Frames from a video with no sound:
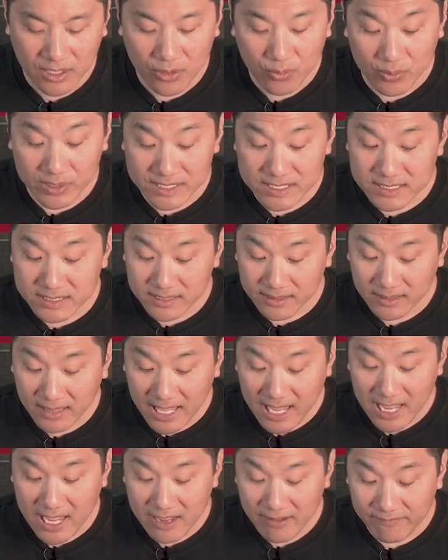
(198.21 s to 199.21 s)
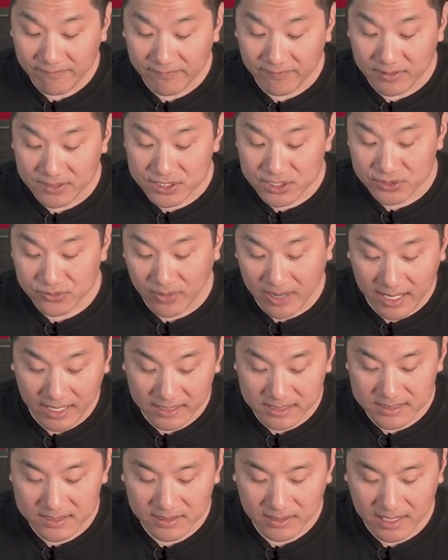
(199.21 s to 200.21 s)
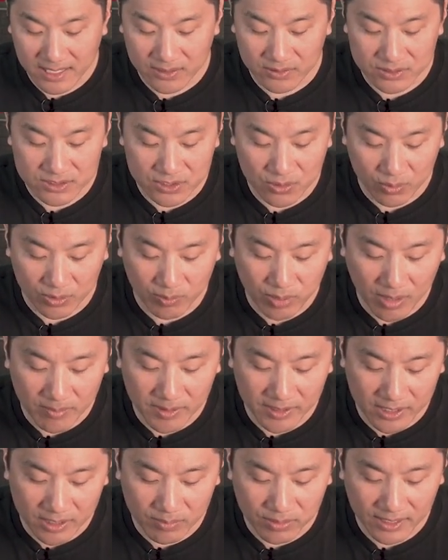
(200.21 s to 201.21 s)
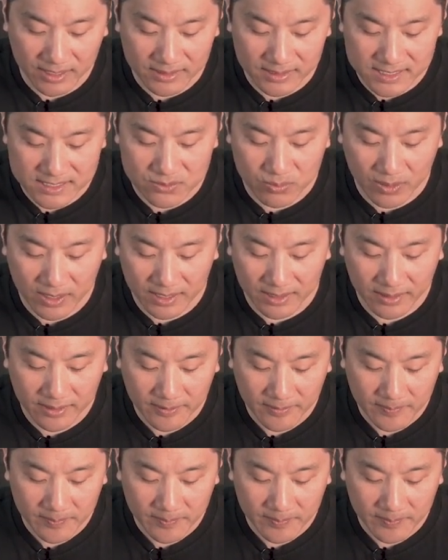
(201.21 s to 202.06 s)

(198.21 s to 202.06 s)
We still have a straight, and so we're probably going to play it this way.